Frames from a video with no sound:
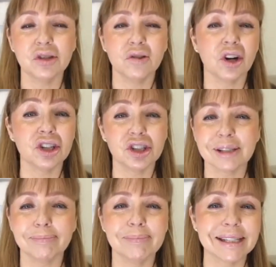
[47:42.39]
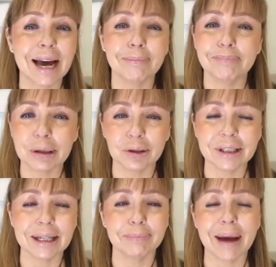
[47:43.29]
You've got to just start
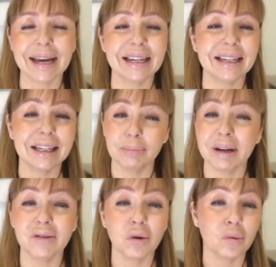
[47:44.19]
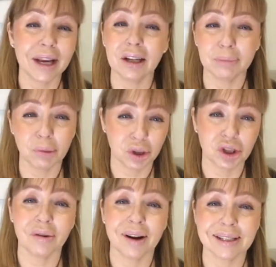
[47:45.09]
building it back, and a little bit of a regular
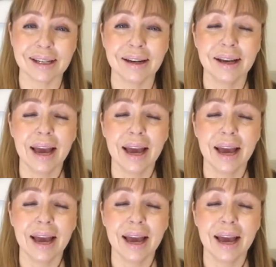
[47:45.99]
moisturizer.